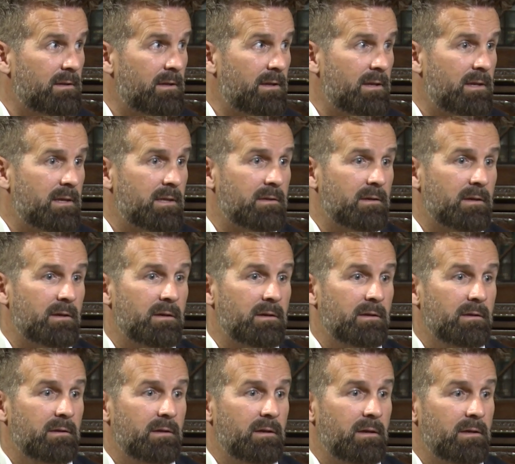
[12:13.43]
either
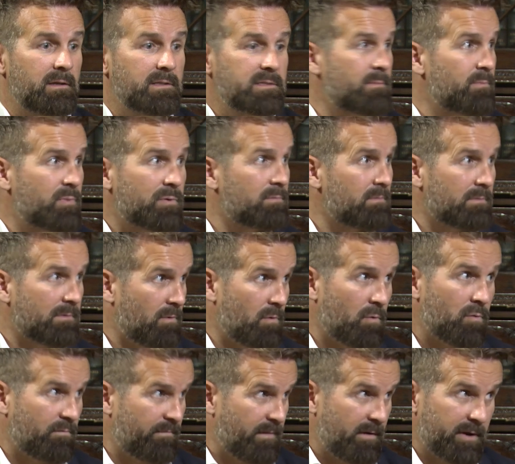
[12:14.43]
simple
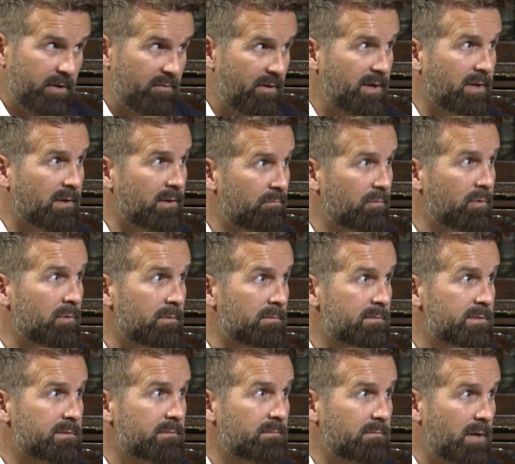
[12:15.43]
or very granular
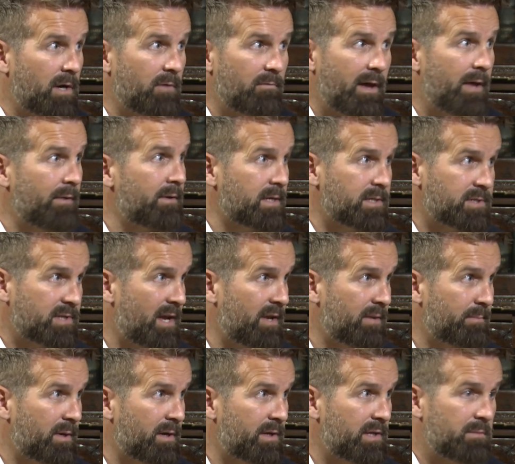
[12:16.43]
rules around each
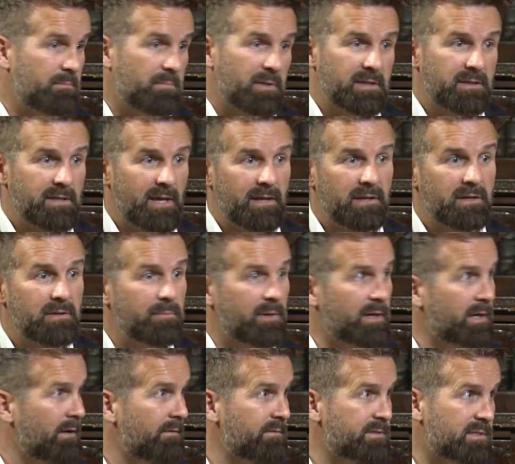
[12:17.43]
counterparty by tenor, by
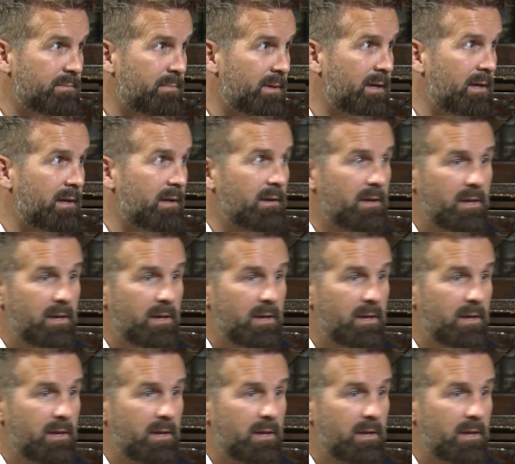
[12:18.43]
currency pair,